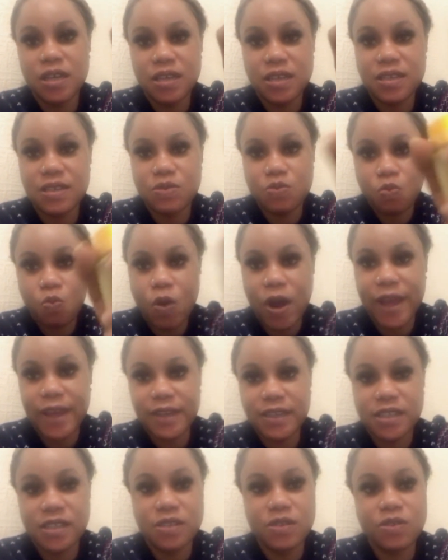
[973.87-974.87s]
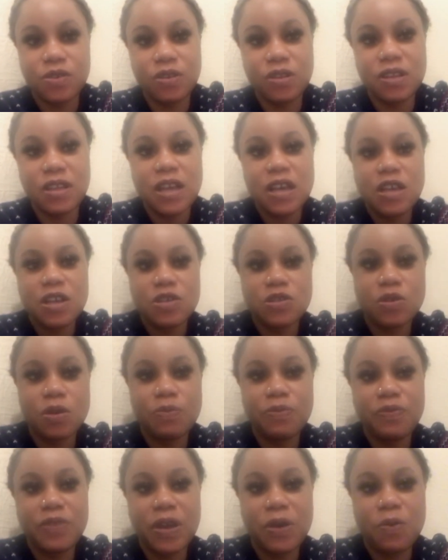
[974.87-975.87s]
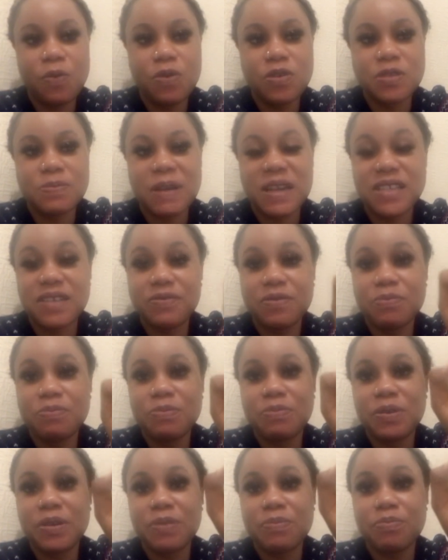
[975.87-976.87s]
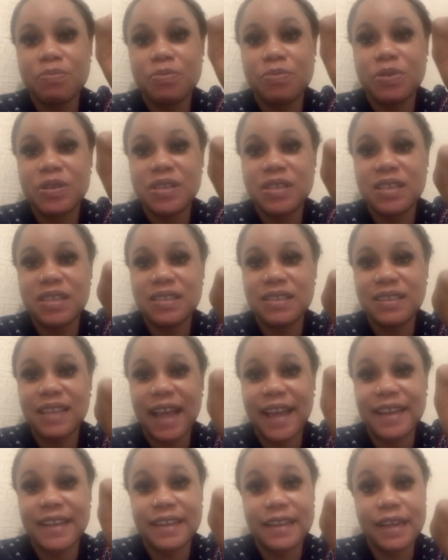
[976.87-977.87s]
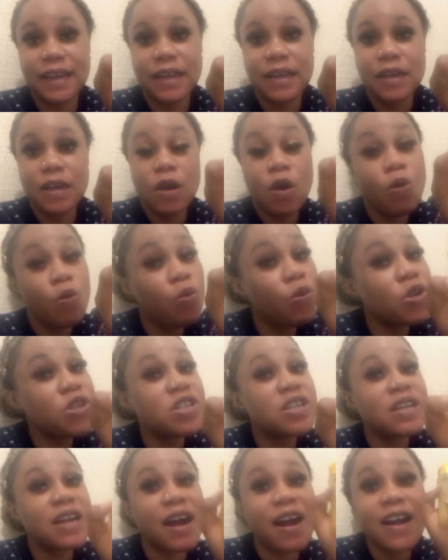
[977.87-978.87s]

is wide not some fake ones might even be written tinier which